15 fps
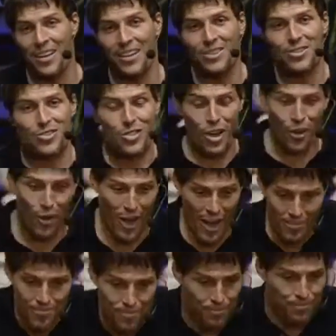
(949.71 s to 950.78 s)
So I
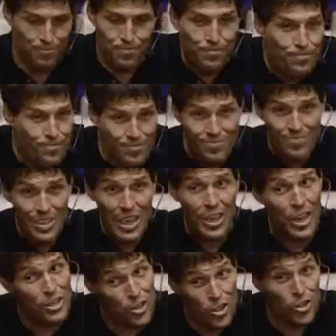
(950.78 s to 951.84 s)

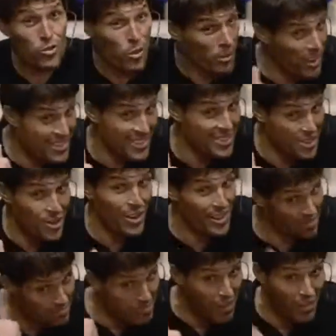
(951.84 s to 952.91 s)
turned to this woman, I said,
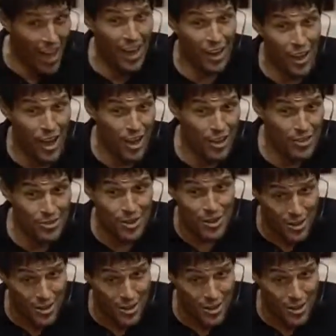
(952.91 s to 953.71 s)
I've got to go,